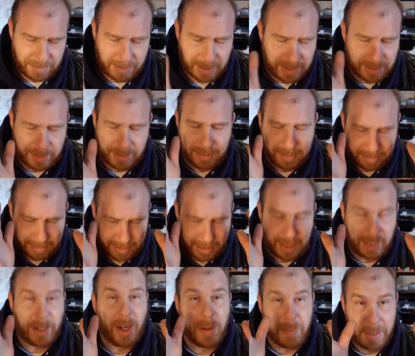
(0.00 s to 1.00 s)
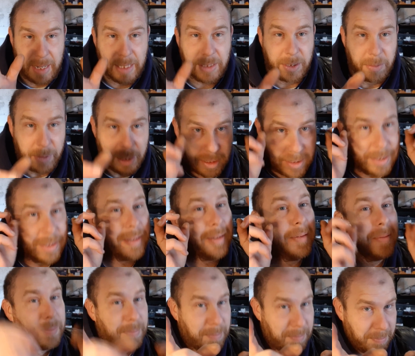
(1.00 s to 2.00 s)
I can't pronounce the word,
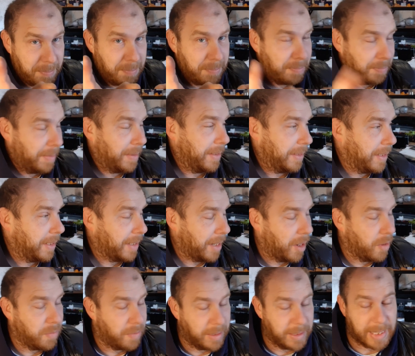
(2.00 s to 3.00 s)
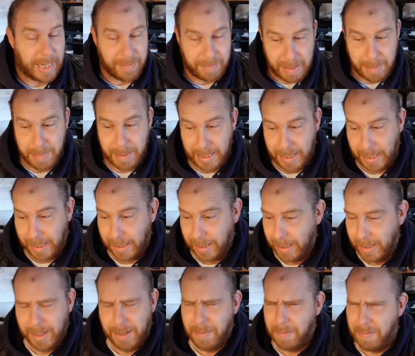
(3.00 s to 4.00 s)
but hopefully to have them in there.
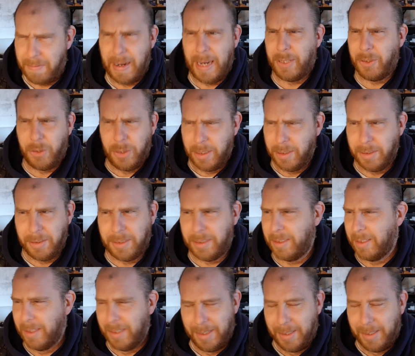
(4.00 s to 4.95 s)
Flatulence.